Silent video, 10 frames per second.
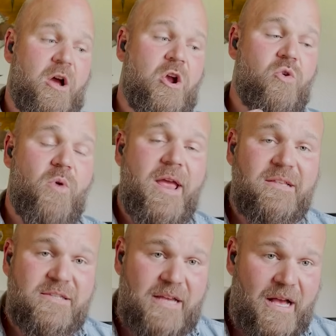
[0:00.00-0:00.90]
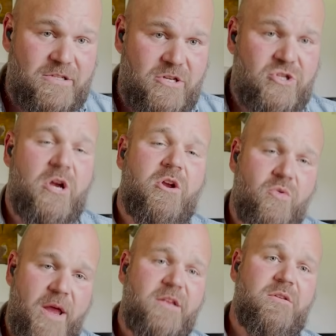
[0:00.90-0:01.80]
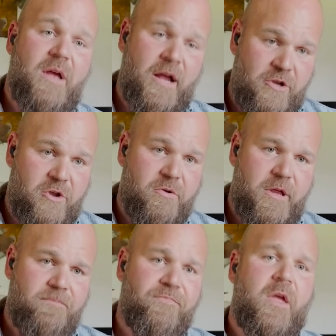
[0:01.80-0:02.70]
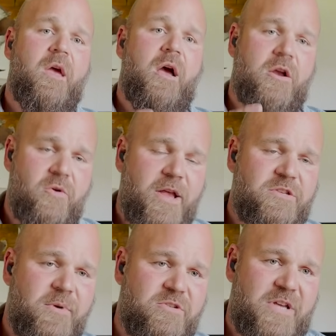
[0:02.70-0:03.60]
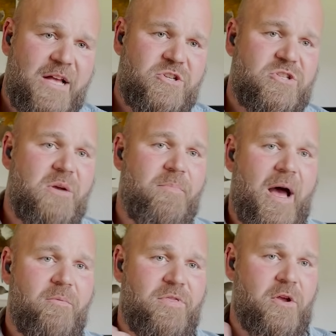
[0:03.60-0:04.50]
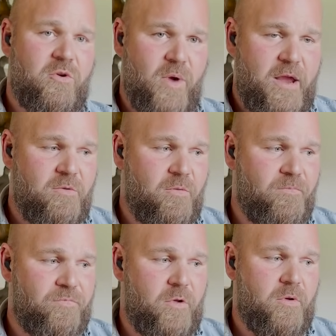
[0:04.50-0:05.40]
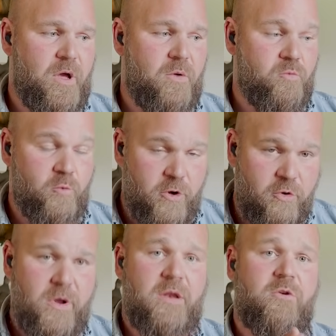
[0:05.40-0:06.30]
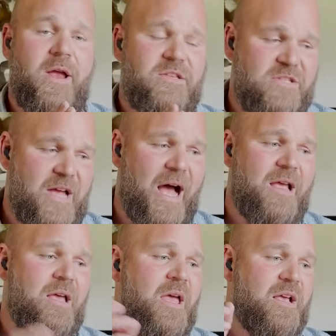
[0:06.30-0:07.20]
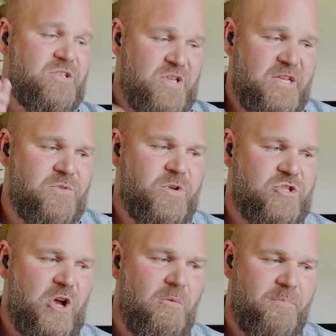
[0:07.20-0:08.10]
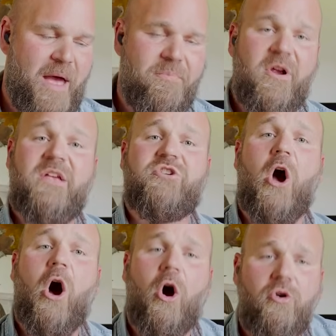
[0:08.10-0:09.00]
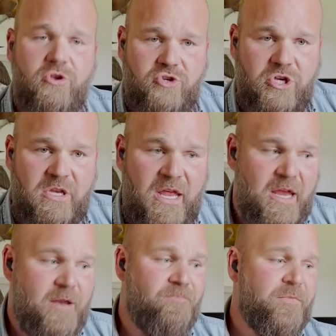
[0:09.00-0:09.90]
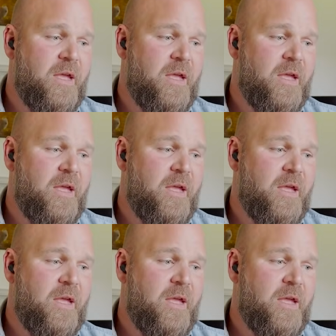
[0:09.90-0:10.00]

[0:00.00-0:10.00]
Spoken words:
A great sausage, a great andouille, a great smoked sausage combined with a great roux and great stock, seasoned with salt and pepper, is all you should need.